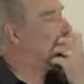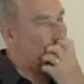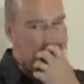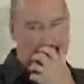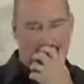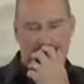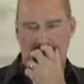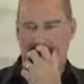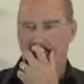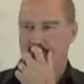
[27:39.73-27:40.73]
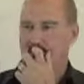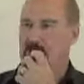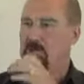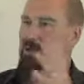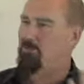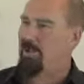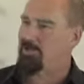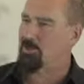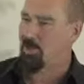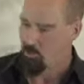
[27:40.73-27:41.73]
jump now. We're going to do. We're going to go
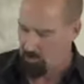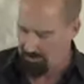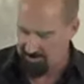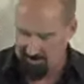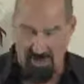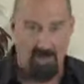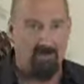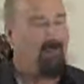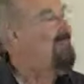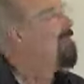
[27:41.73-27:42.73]
back to our one to ten,